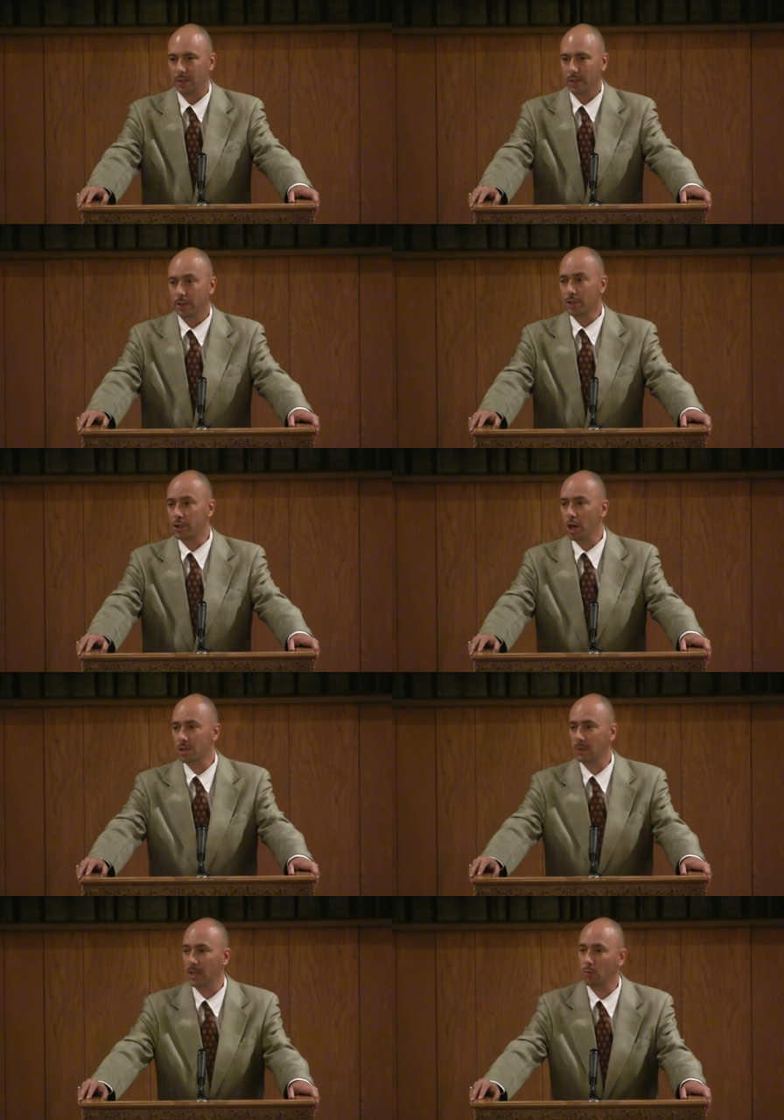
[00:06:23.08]
The
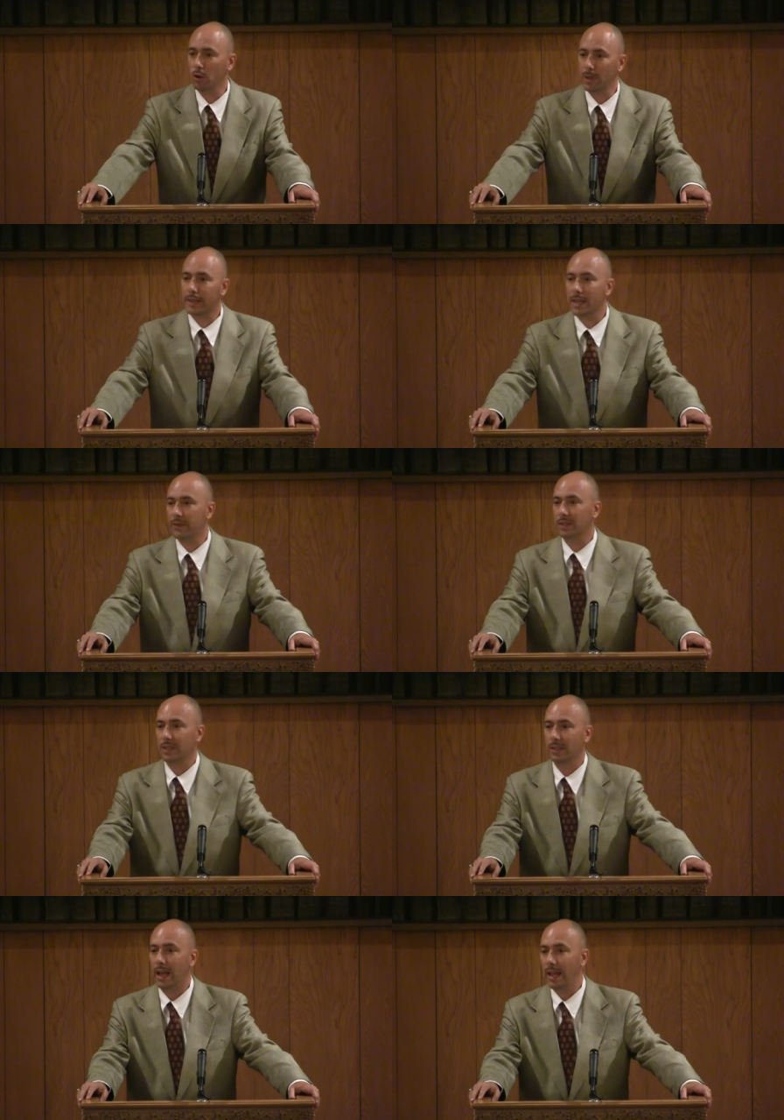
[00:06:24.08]
judgment that will be given
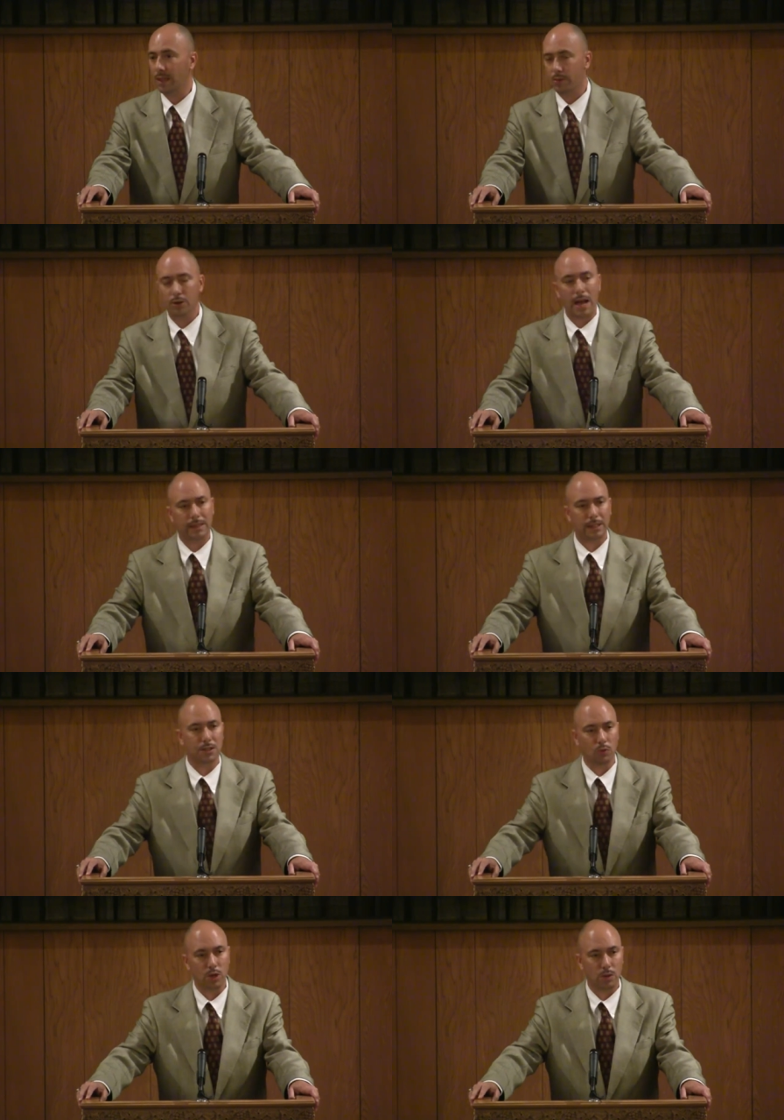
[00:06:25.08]
today and throughout this
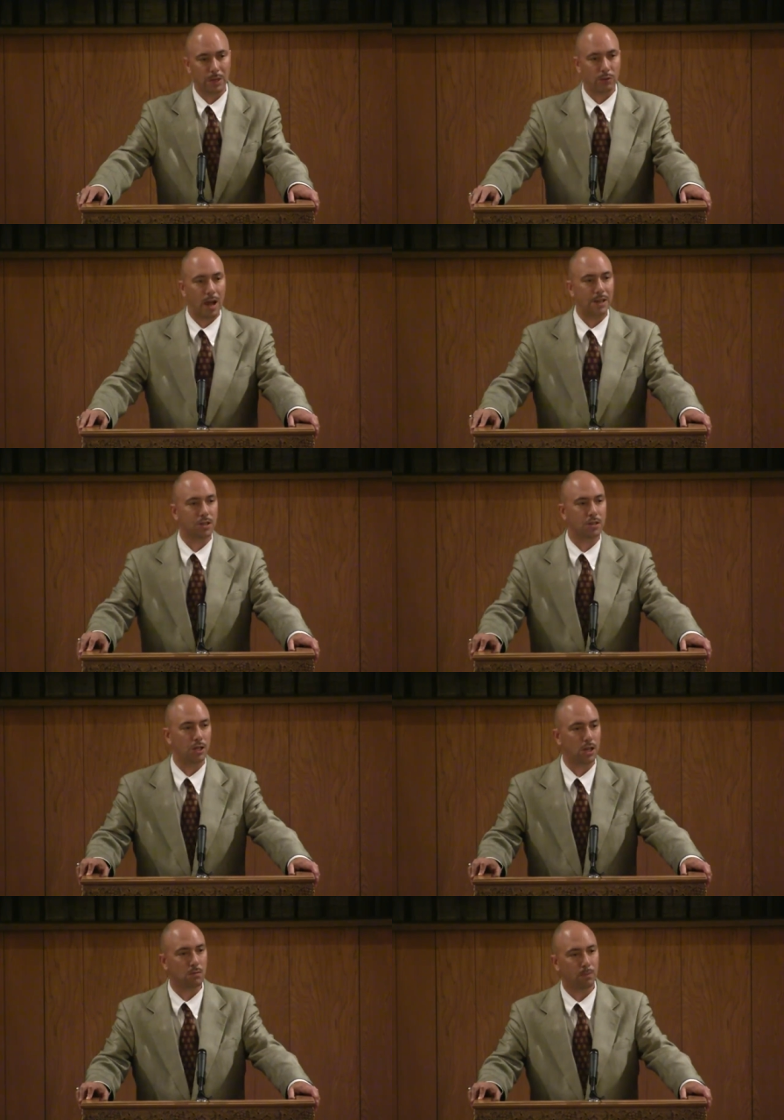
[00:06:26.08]
week will be righteous
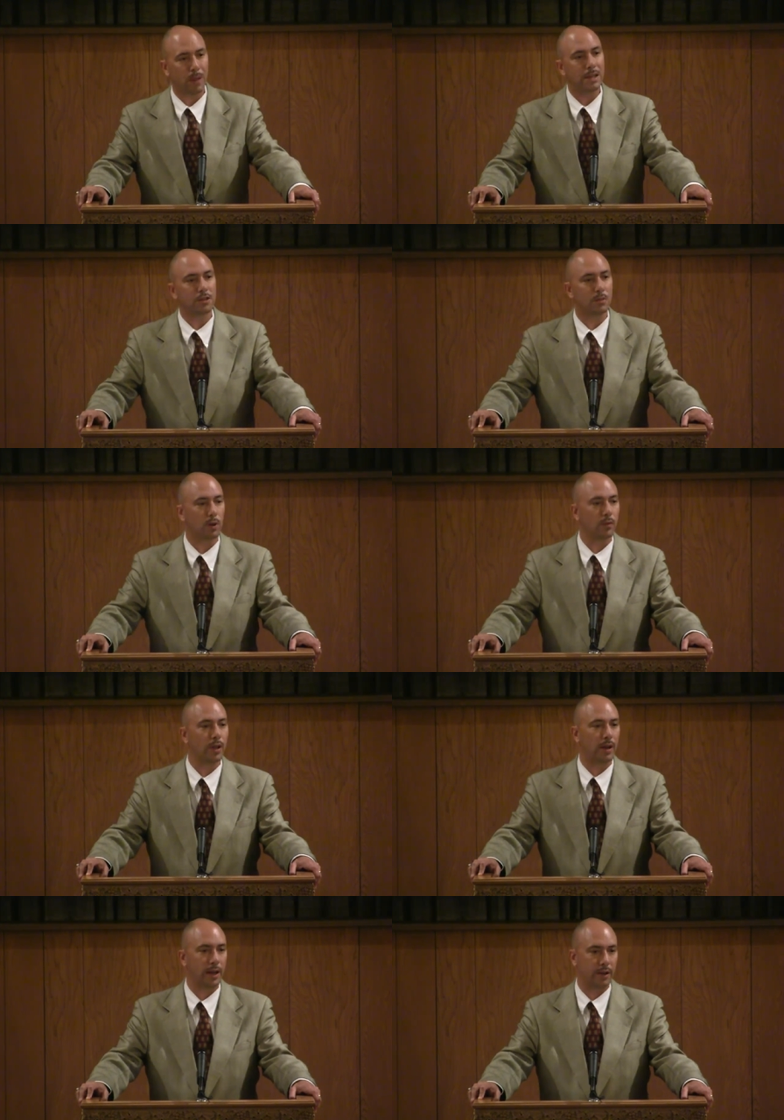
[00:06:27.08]
judgment based upon
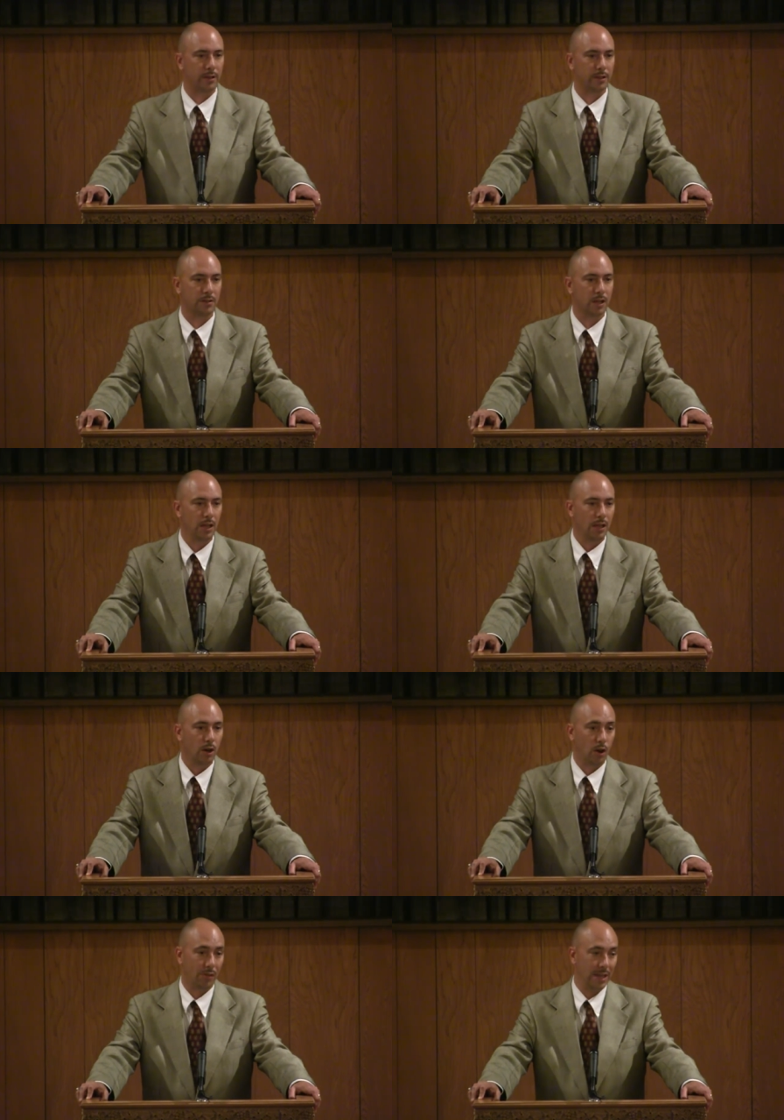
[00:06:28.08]
their errors
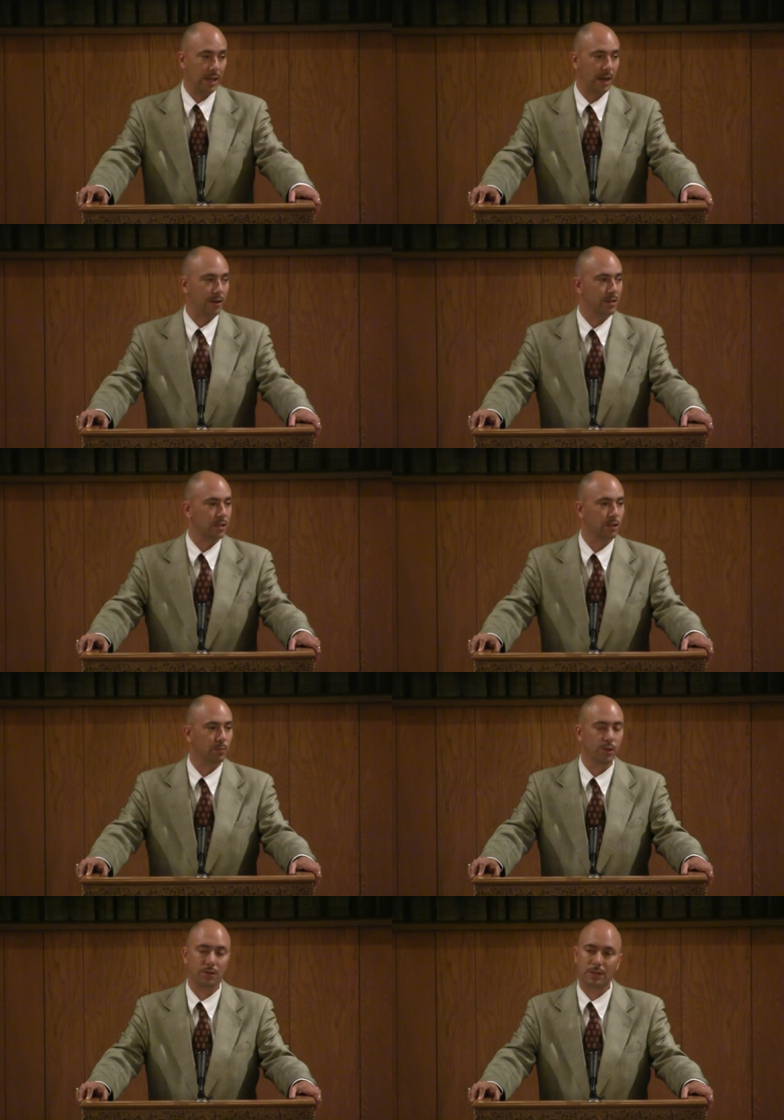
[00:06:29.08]
or the errors in the
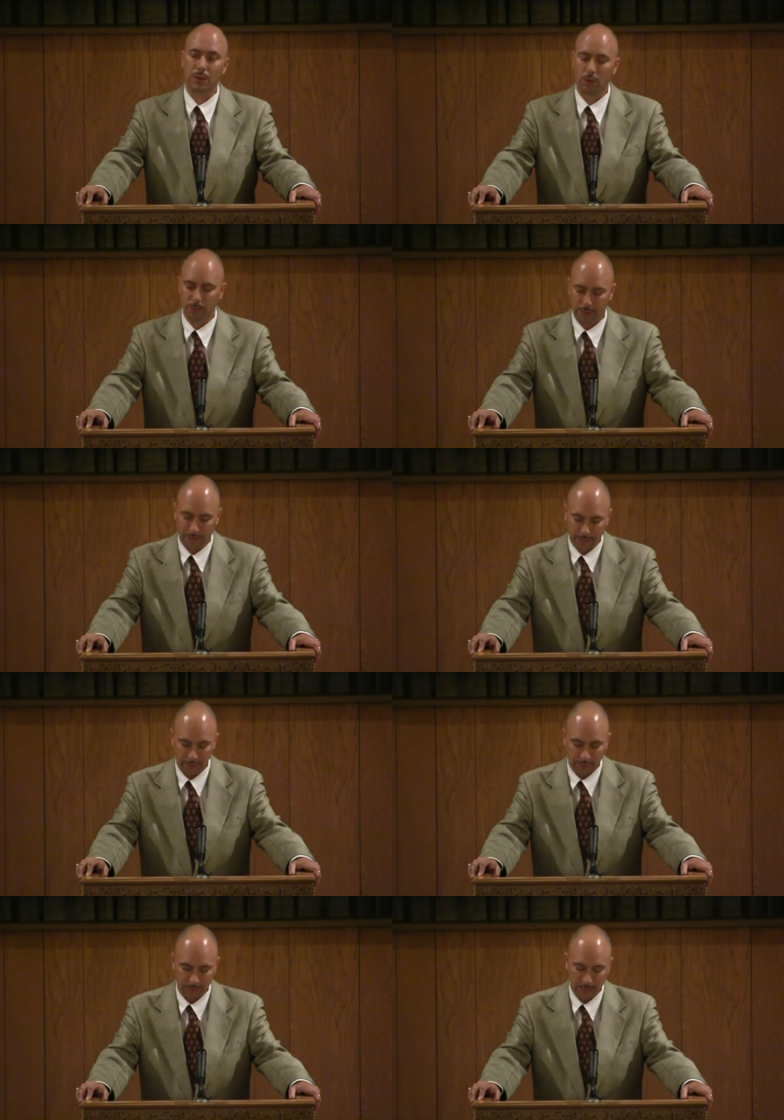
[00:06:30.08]
books that will be reviewed.
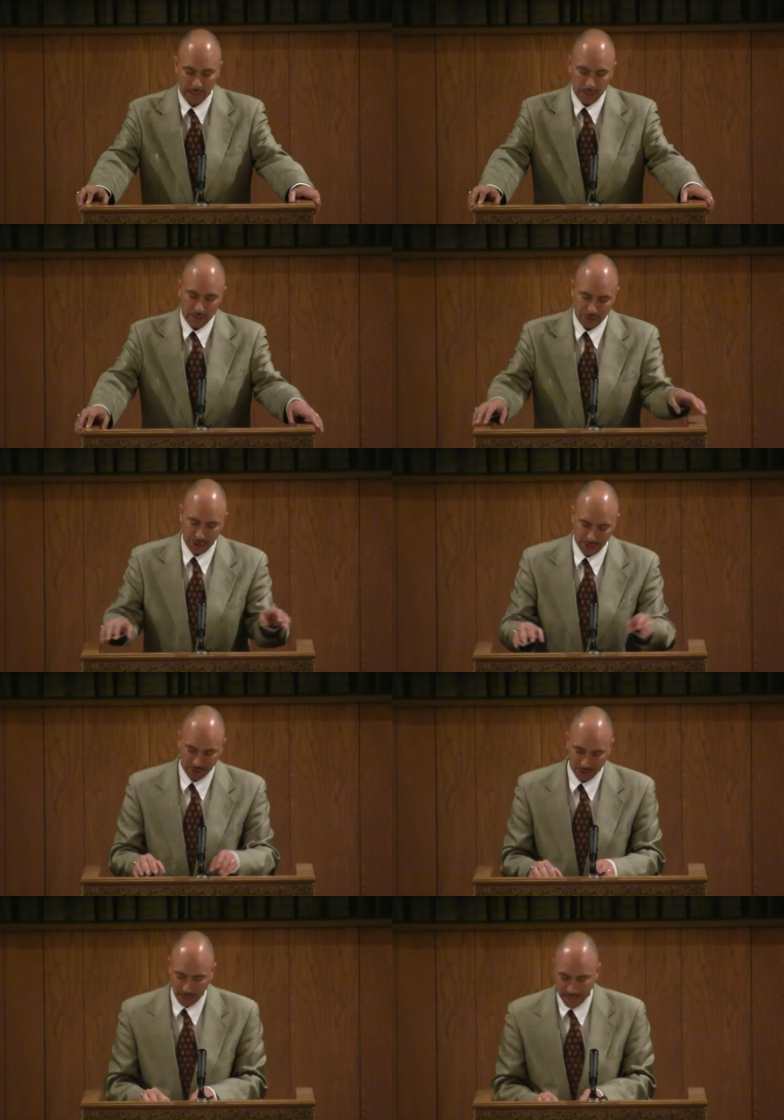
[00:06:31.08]
Jesus
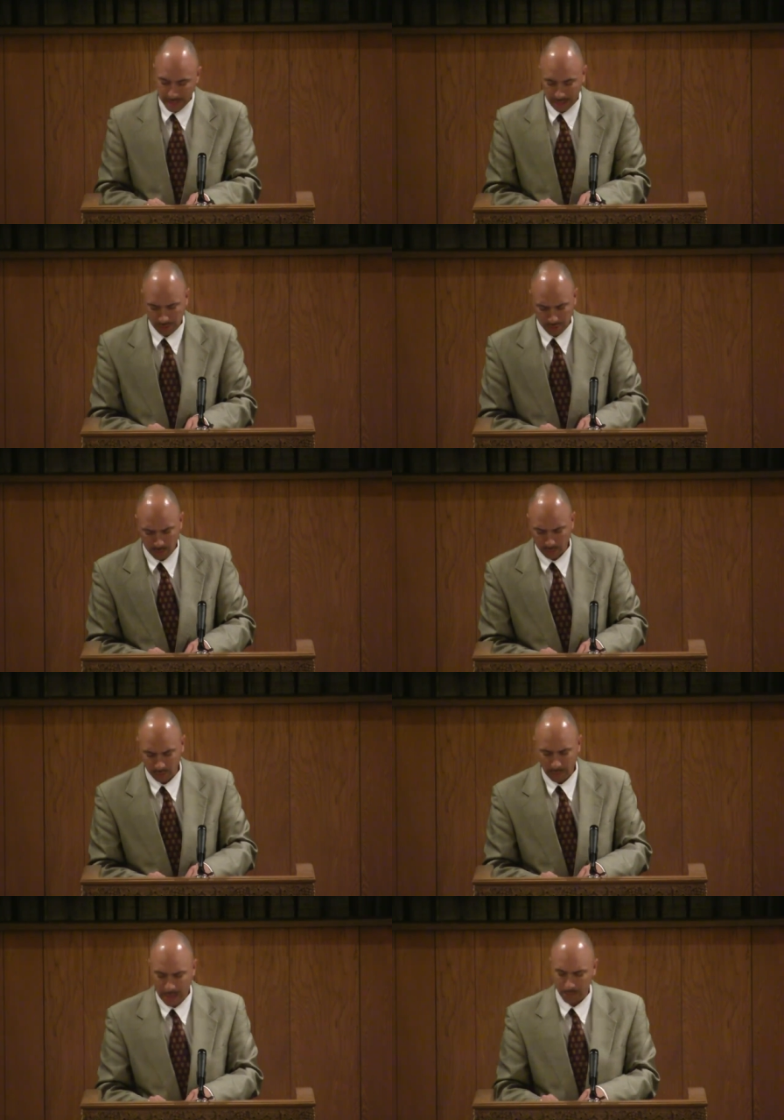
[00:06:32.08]
stated in the Sermon on the
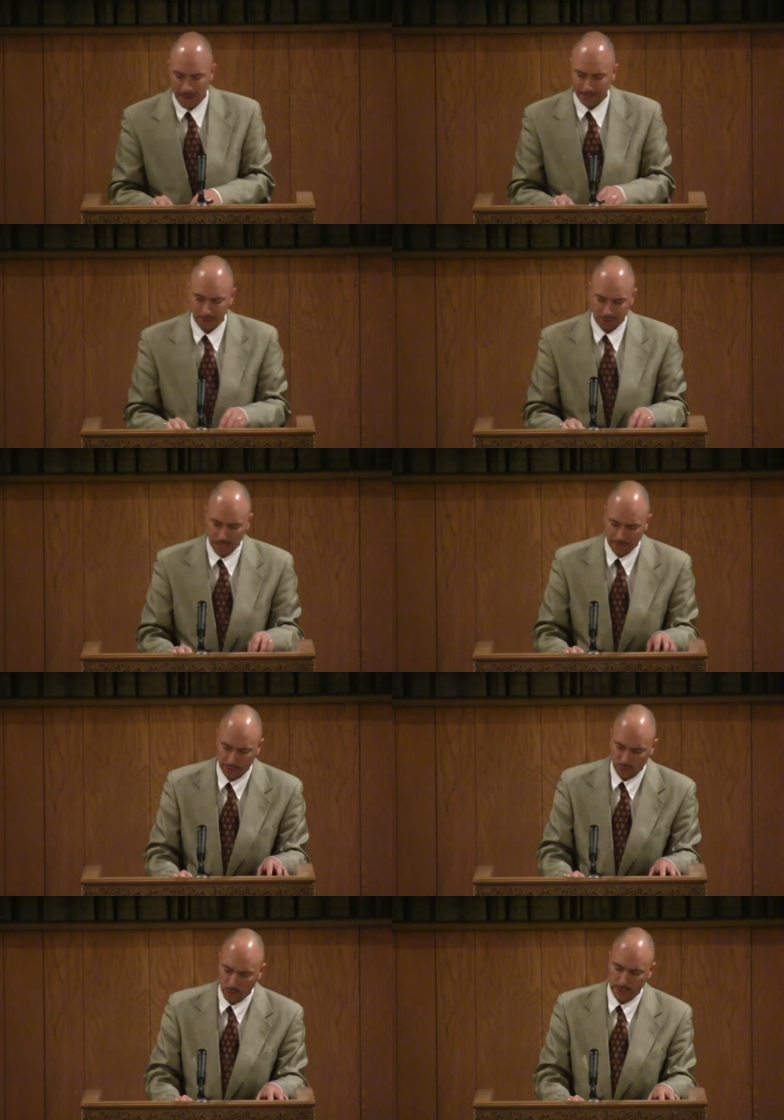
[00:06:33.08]
Mount, Matthew 7
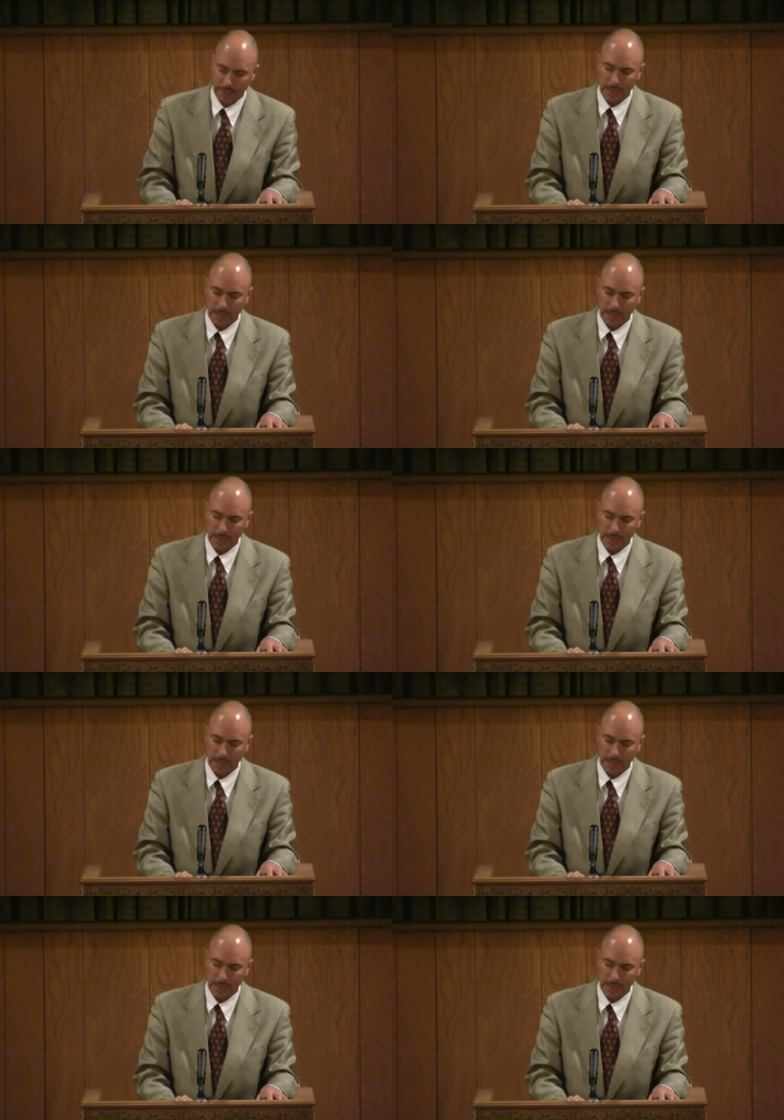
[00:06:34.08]
20,